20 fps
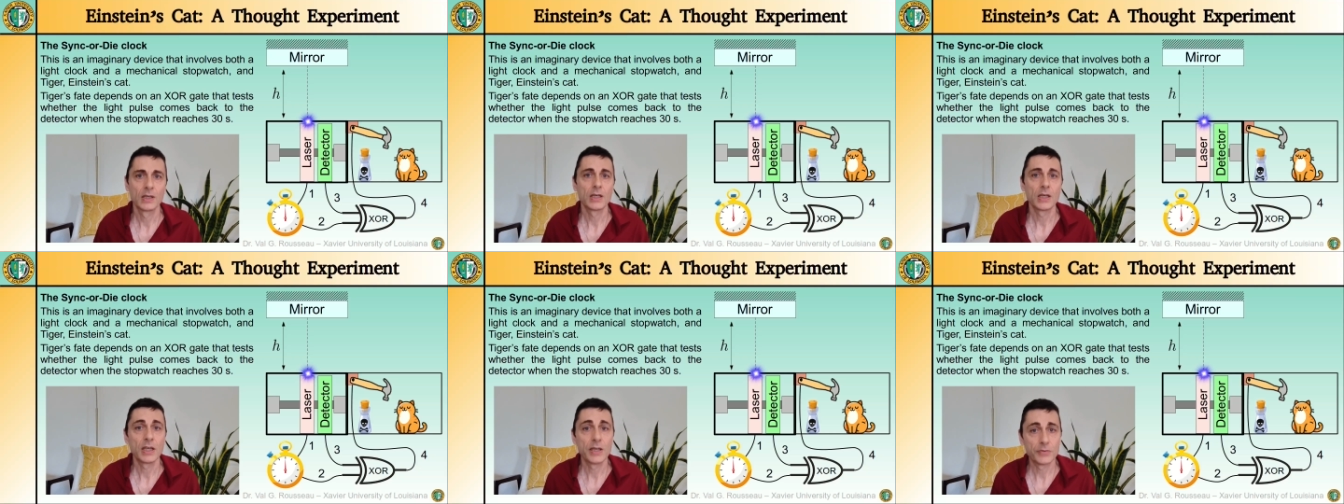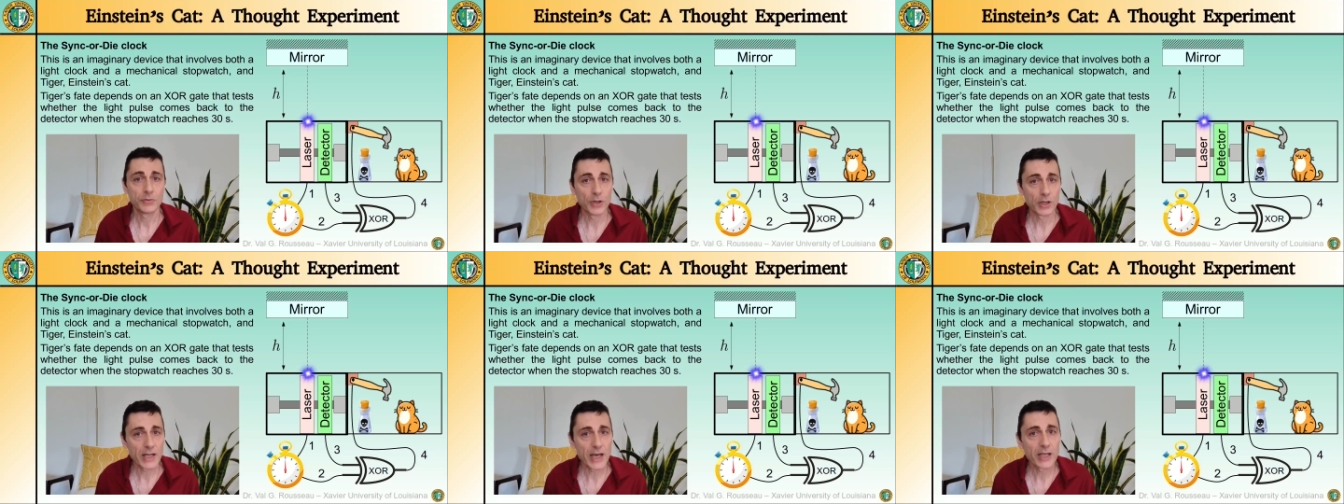If
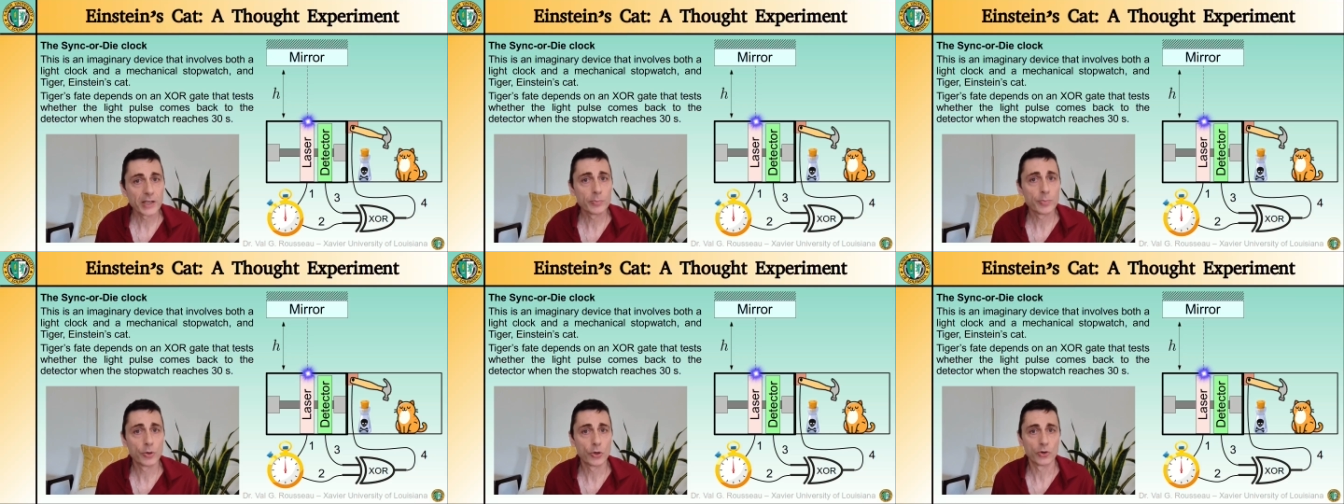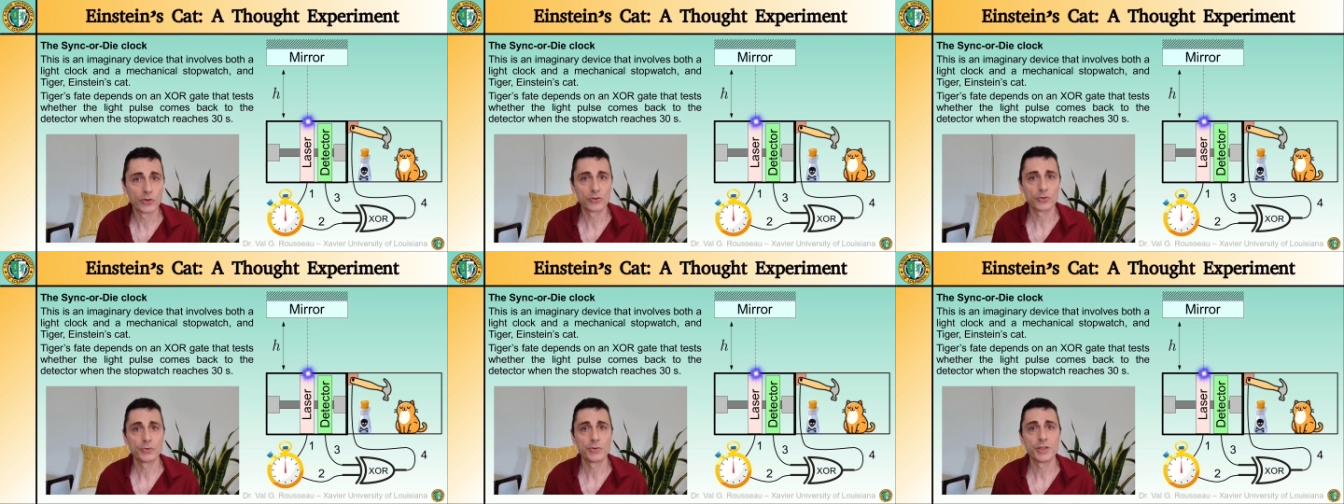the light
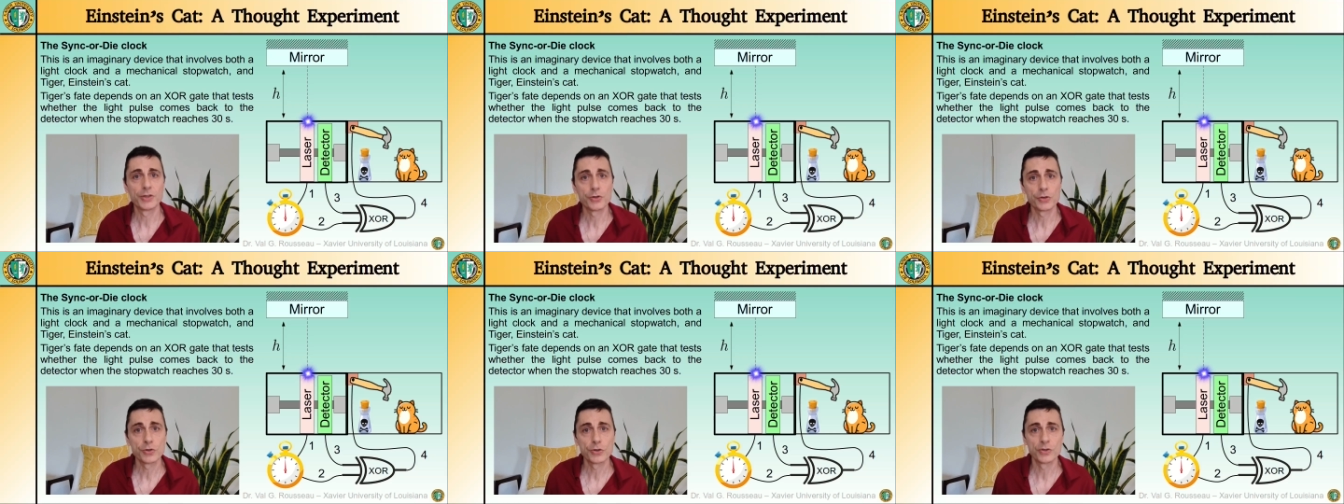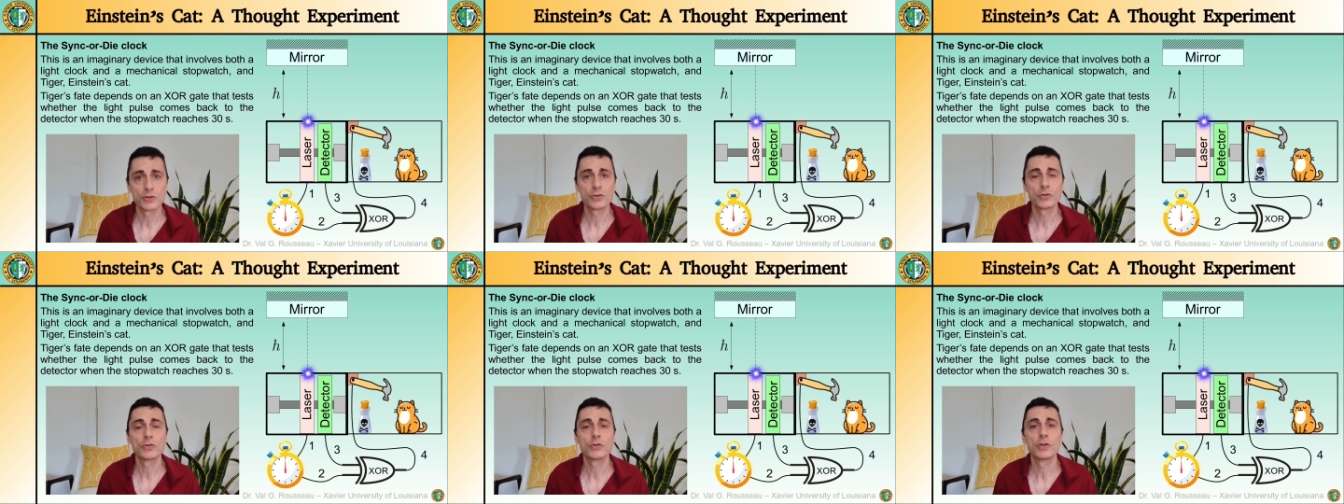pulse
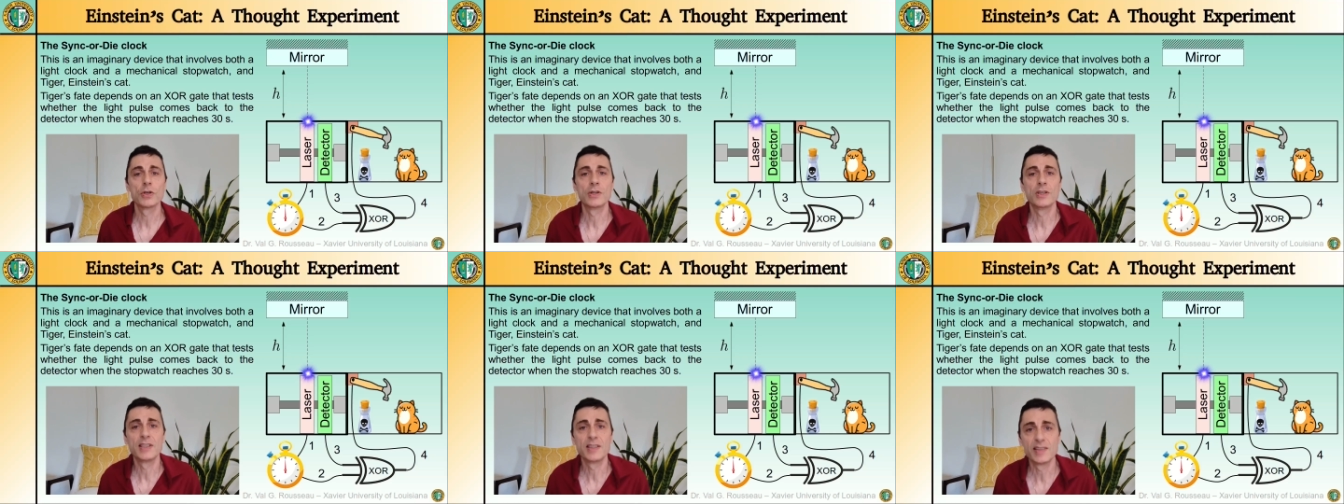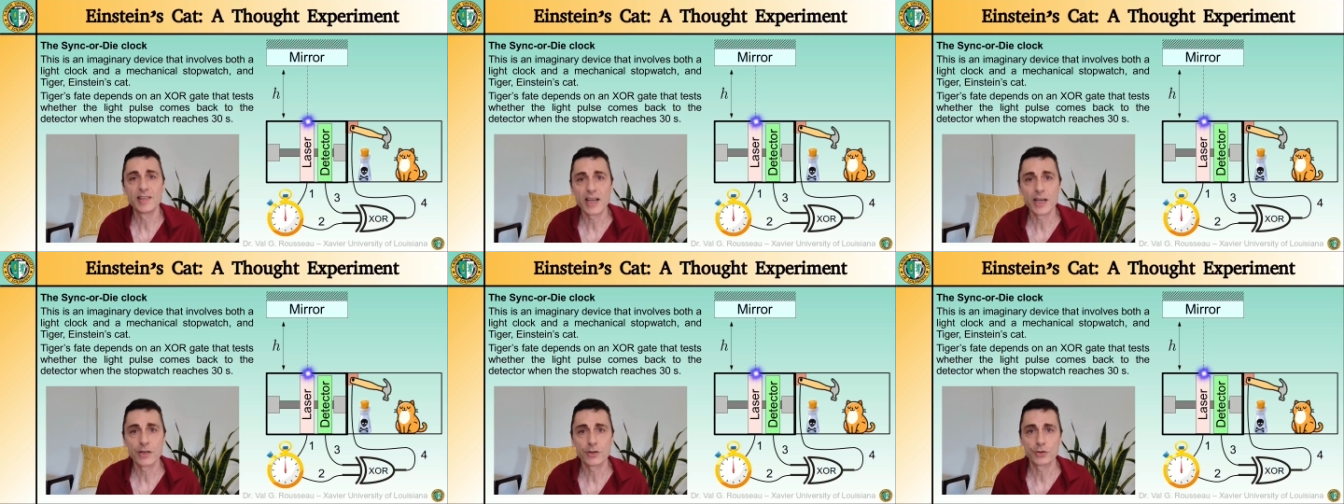returns to the
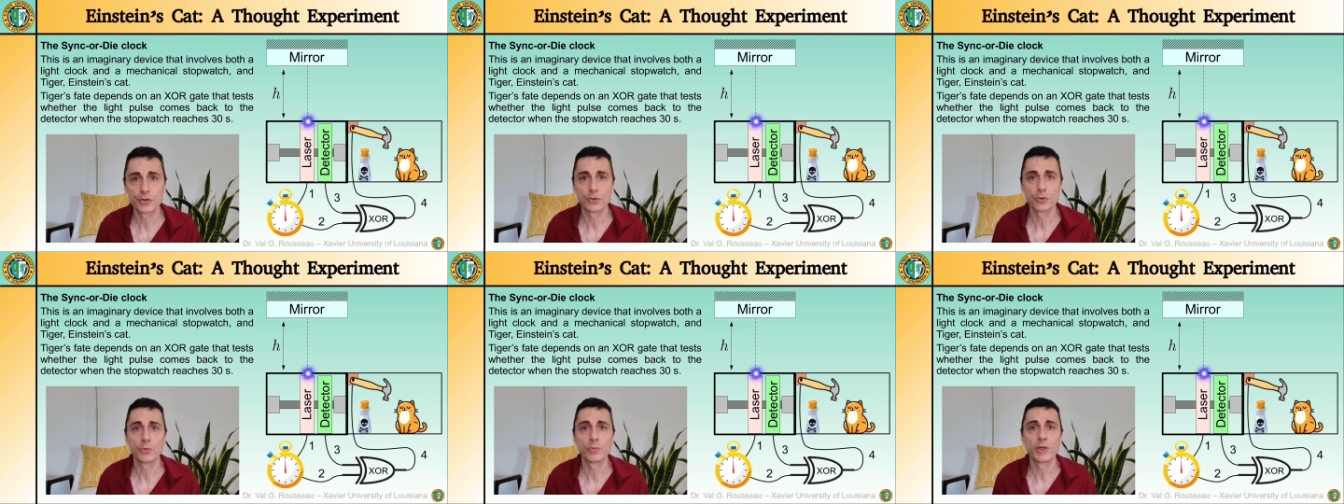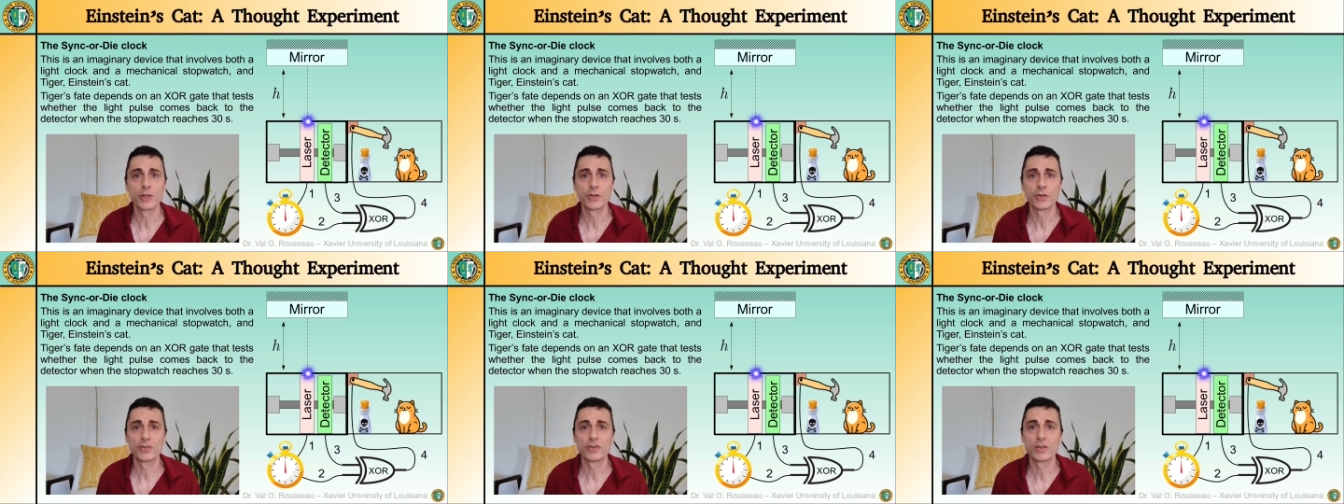detector
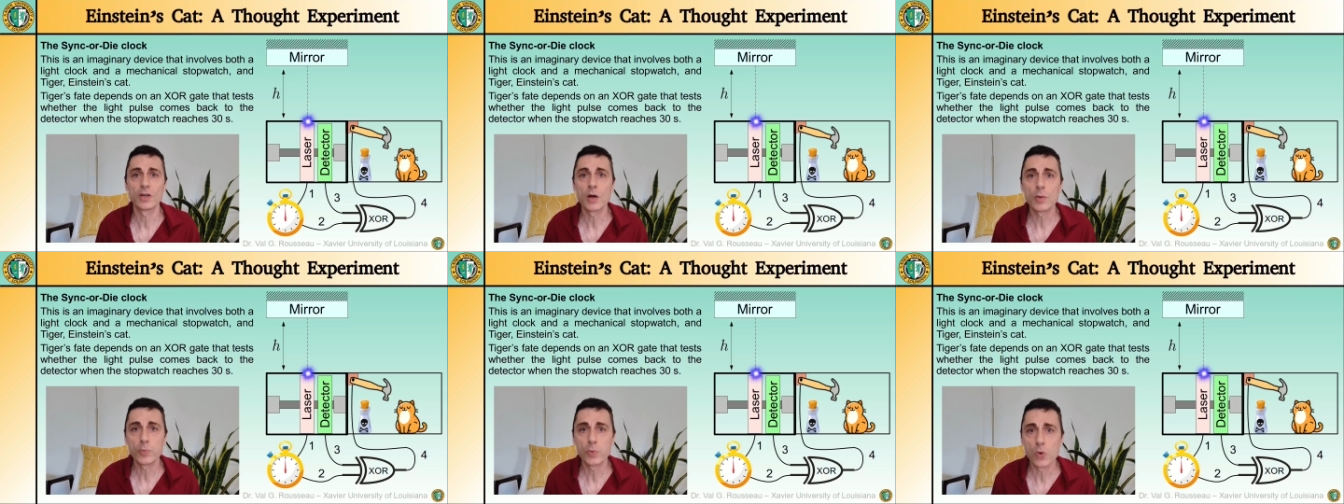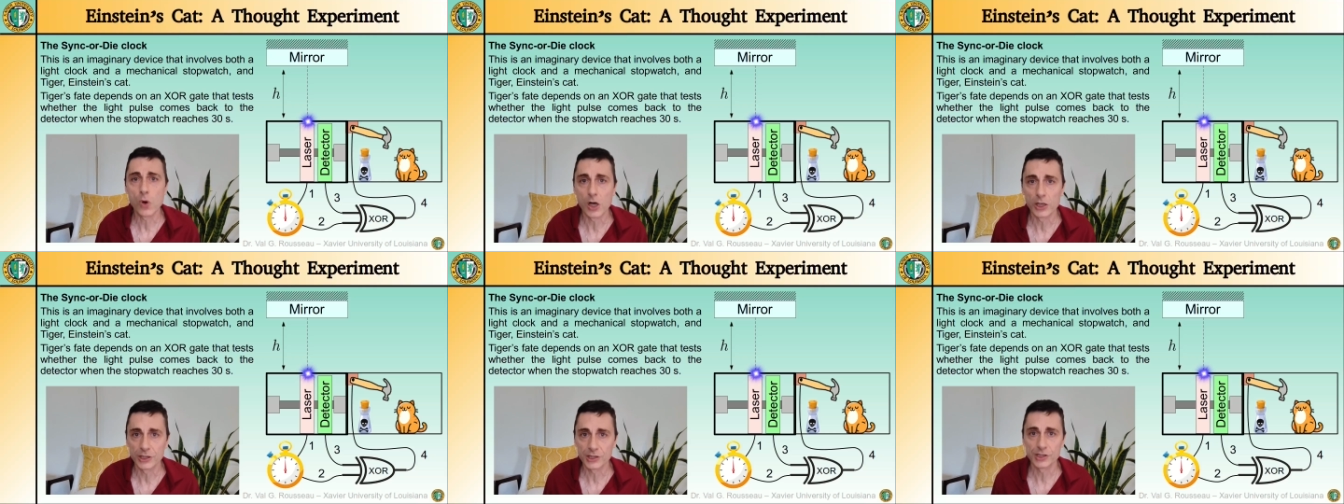when the
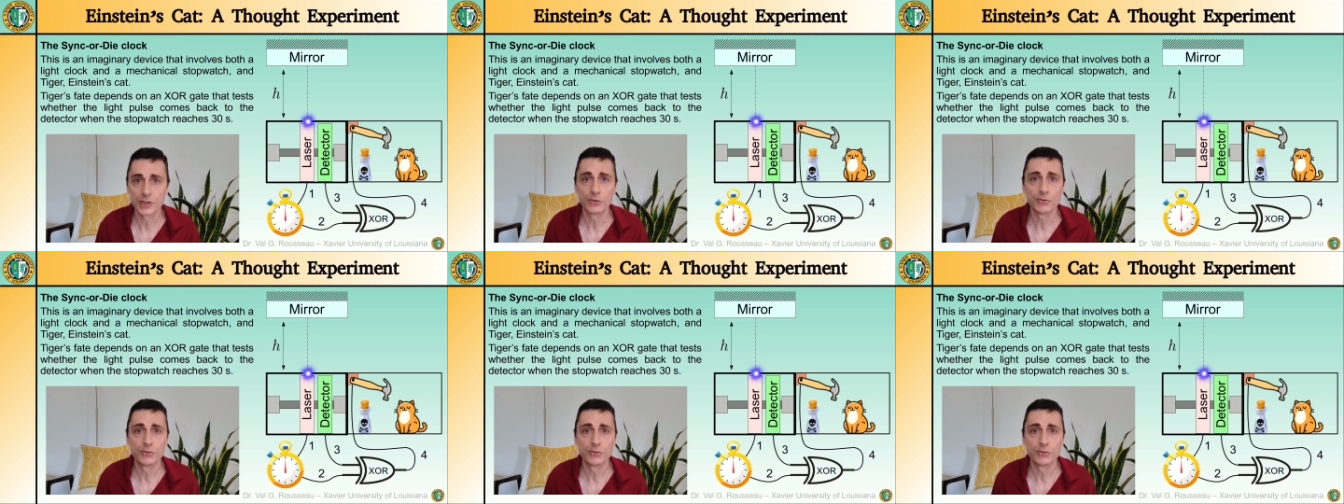stopwatch